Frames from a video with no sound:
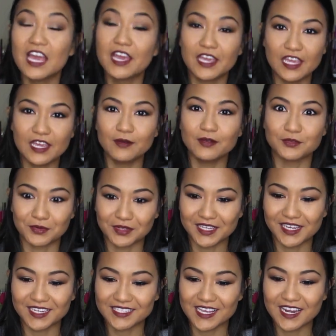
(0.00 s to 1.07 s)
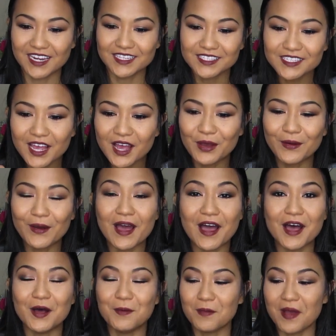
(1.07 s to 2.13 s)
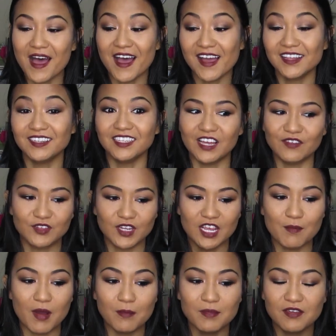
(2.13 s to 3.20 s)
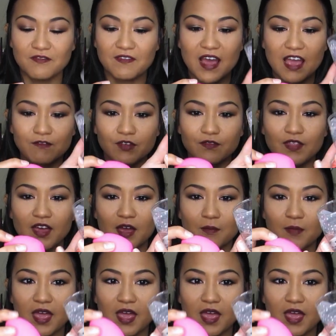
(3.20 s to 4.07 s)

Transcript: he was really excited. So um, I loved it. He bought me five of them